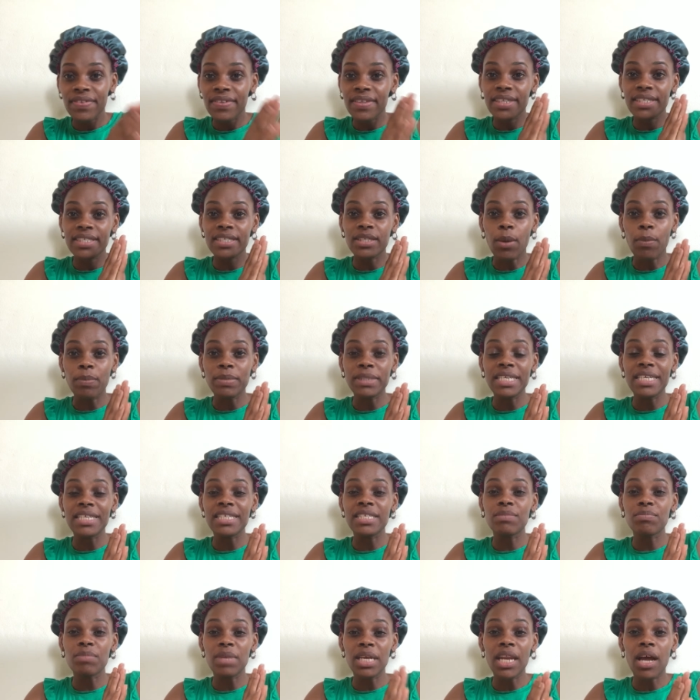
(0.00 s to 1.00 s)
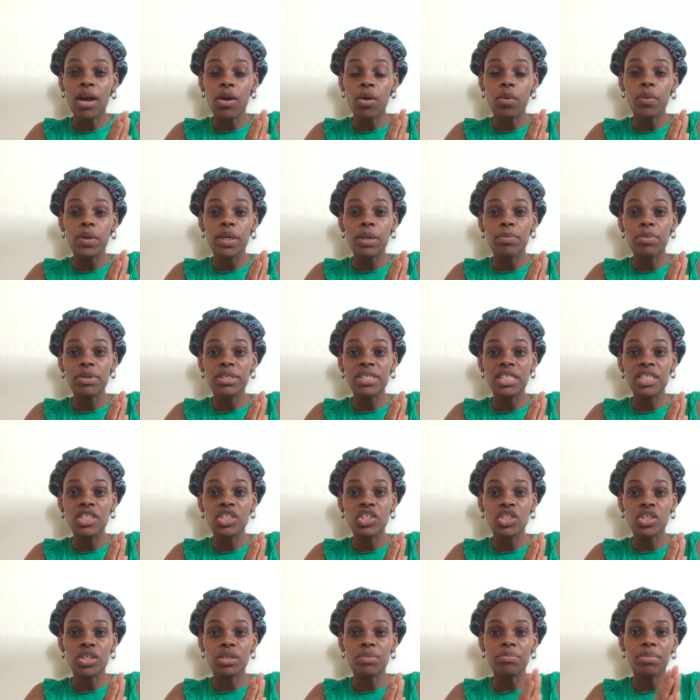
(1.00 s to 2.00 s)
some things may not go with the
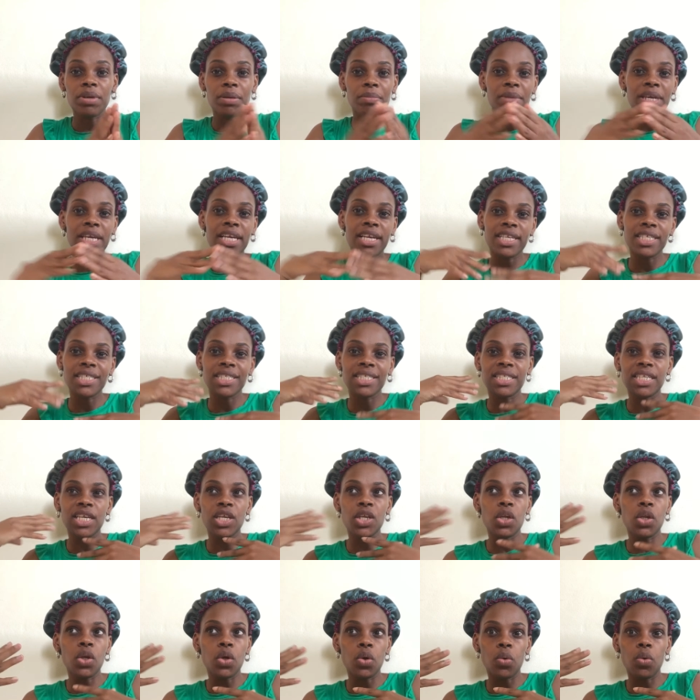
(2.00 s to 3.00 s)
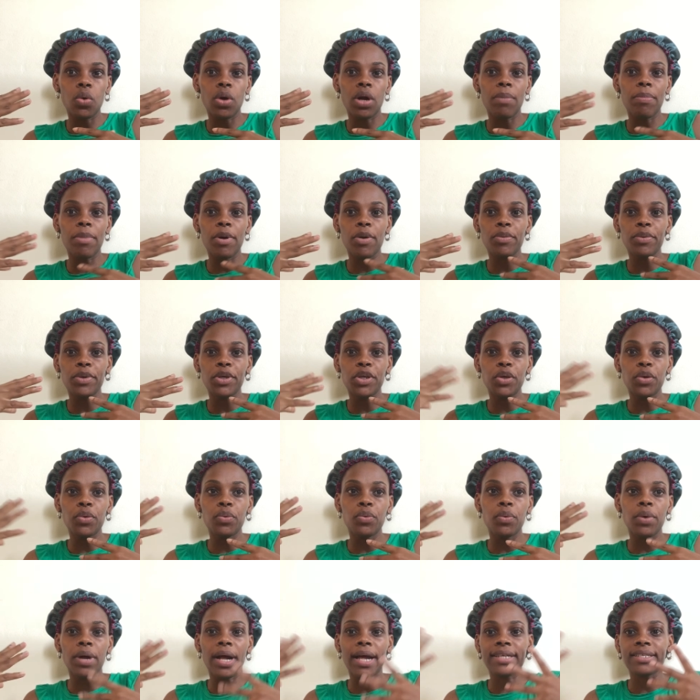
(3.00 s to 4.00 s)
position, but because they know about
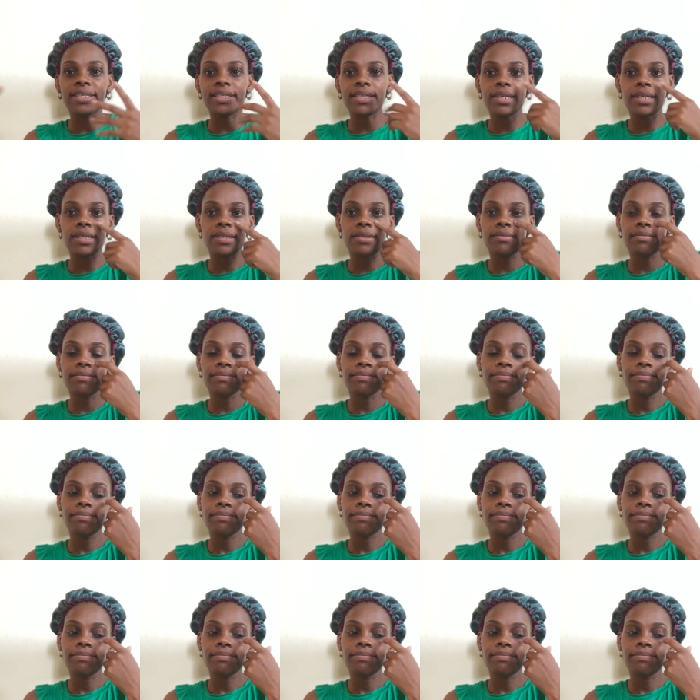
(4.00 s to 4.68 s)
you, as in